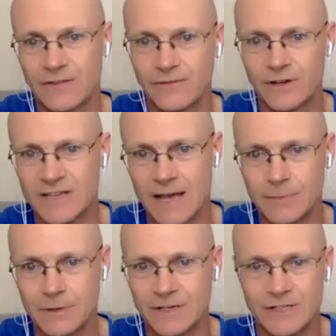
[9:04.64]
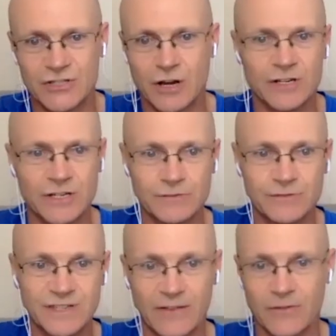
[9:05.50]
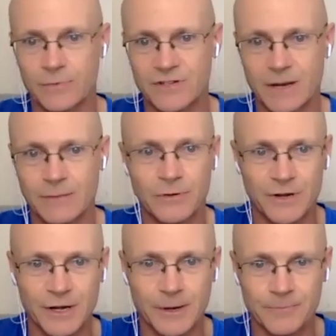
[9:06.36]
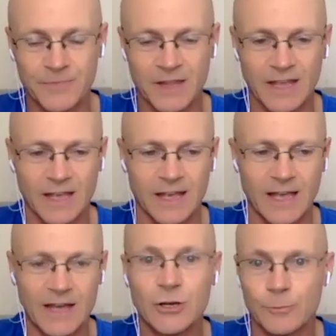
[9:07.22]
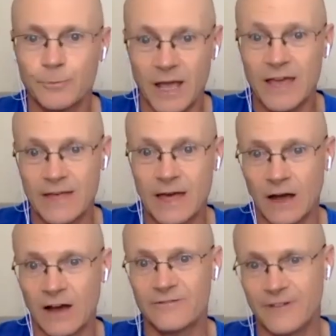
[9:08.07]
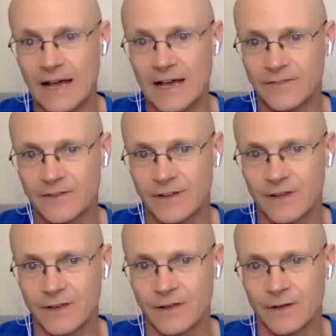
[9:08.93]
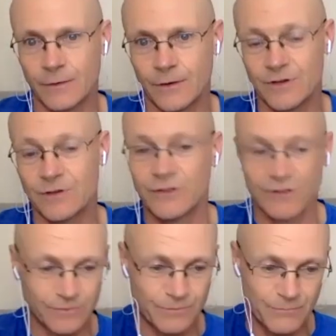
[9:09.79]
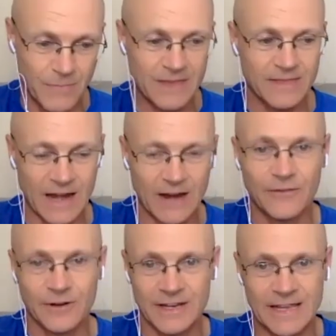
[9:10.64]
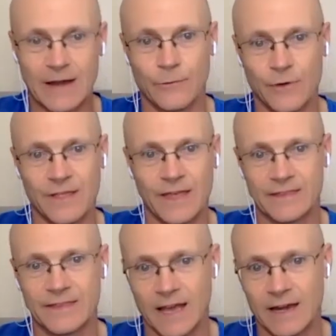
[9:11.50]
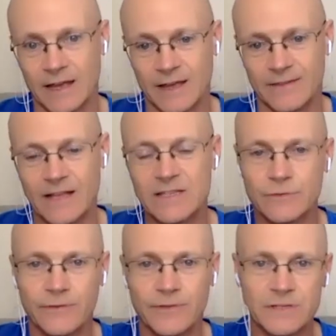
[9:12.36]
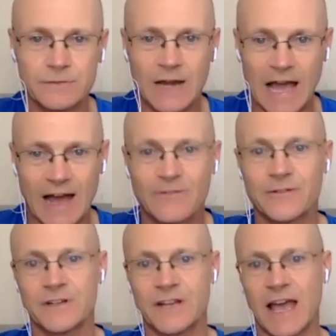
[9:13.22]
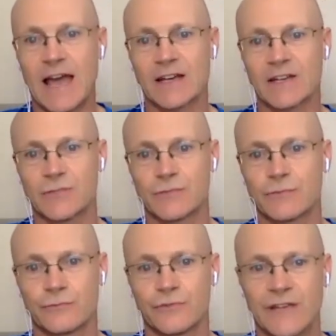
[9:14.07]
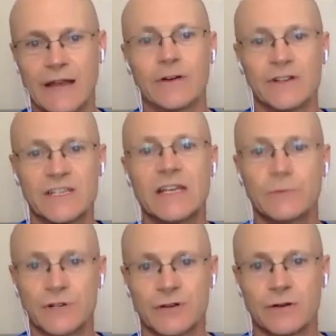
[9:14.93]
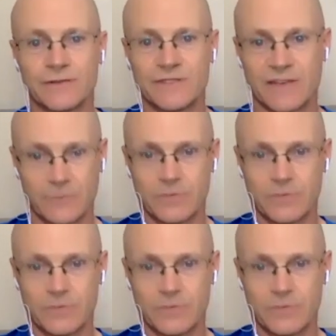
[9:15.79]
for example, and it's charging you 7% per year, and you pay that off fast, you just make that effort to get rid of that debt. That's equivalent to an after tax guaranteed return of 7%.